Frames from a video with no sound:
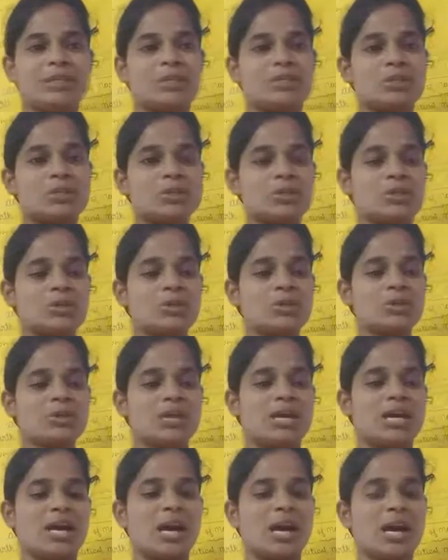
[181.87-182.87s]
So,
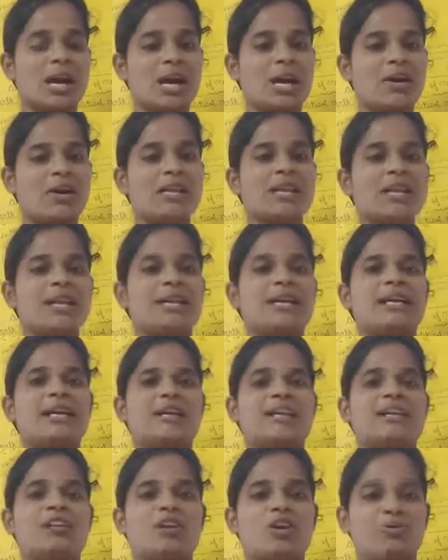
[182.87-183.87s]
our
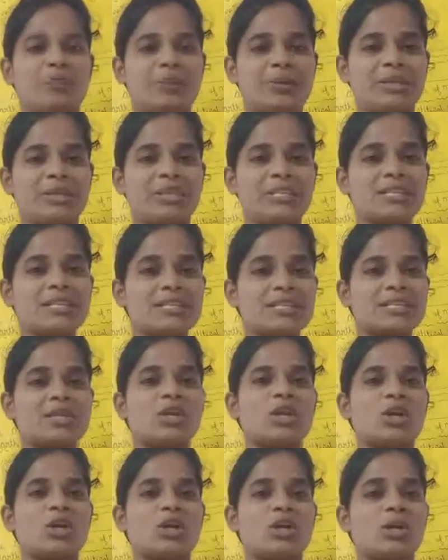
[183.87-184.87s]
topic is
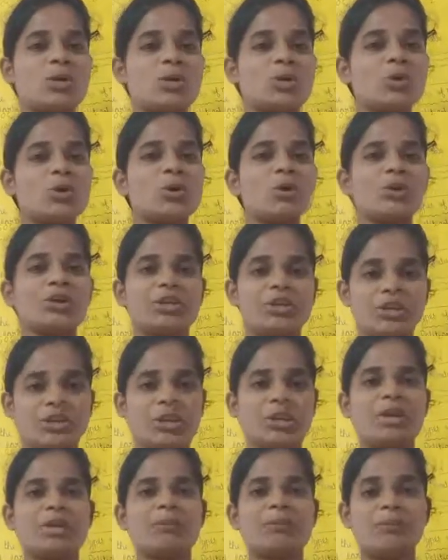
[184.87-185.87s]
Know
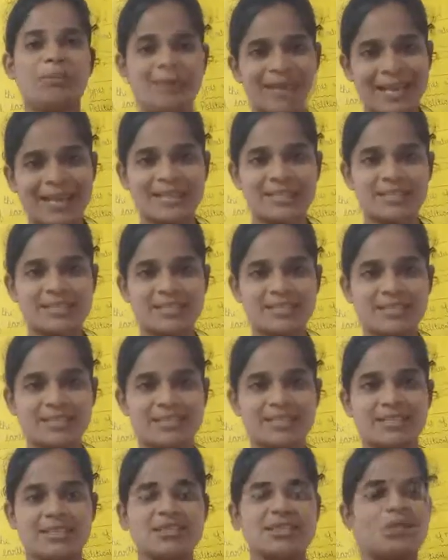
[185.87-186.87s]
Your Planet.
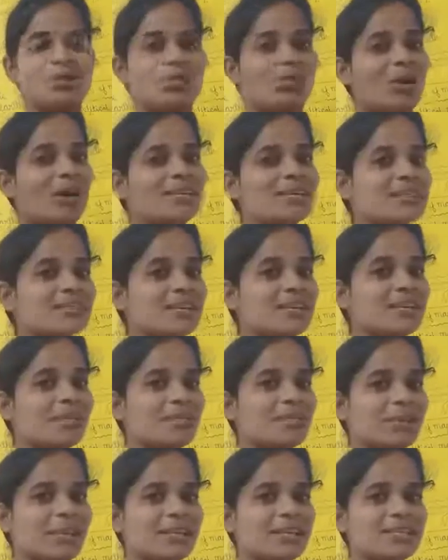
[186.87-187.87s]
What is our
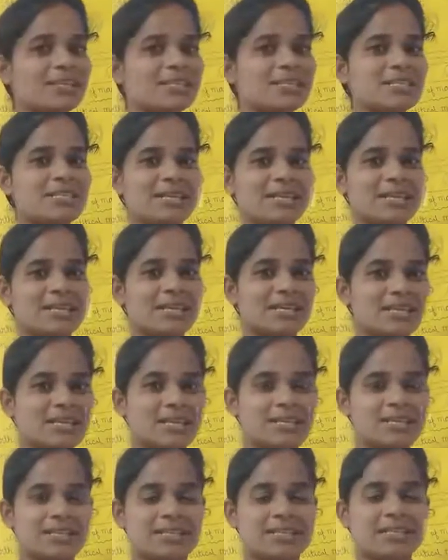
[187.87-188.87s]
planet?
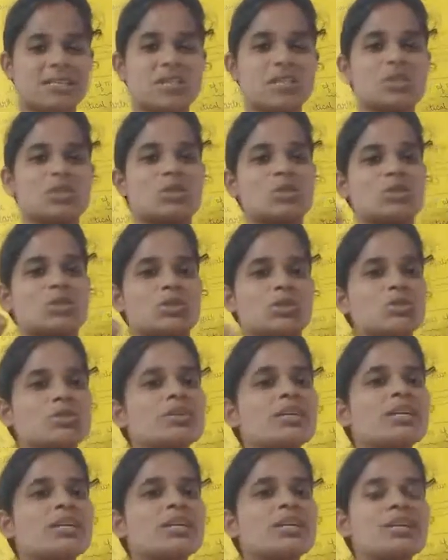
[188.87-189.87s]
Earth. So,
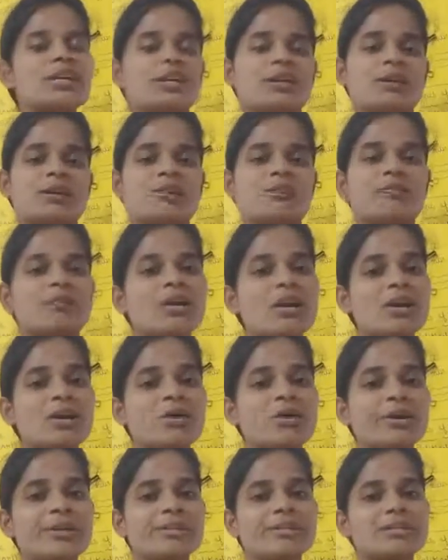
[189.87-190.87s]
today we are
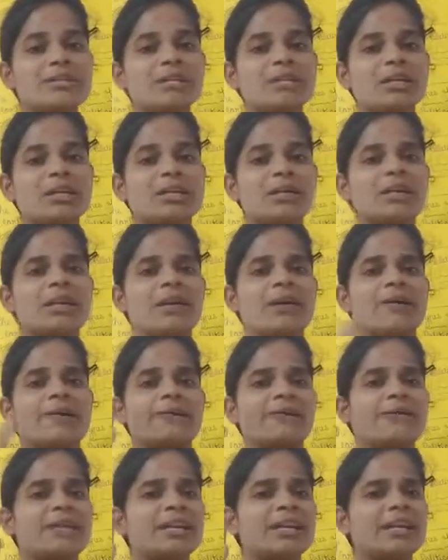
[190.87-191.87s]
going to learn
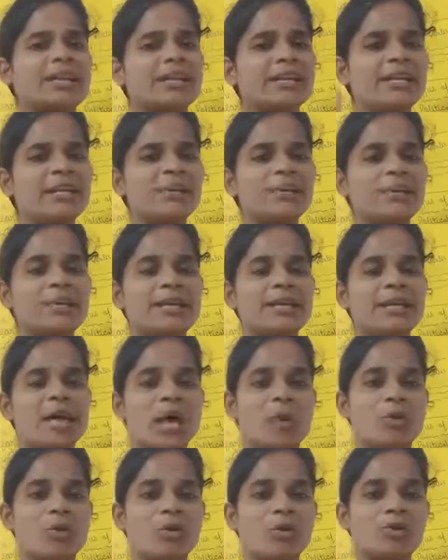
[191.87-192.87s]
very deeply
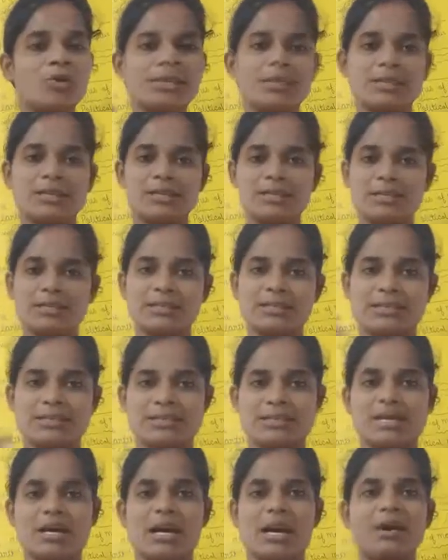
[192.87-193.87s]
about Earth,
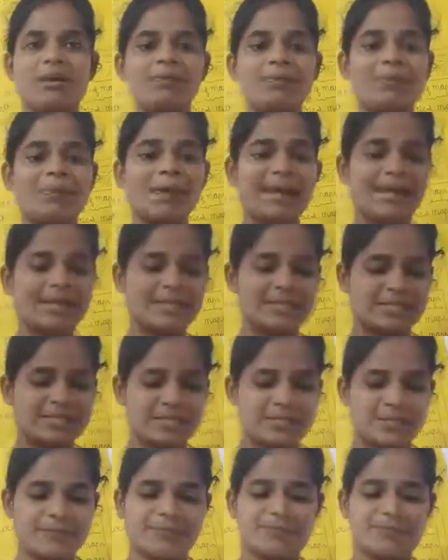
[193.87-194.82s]
our planet.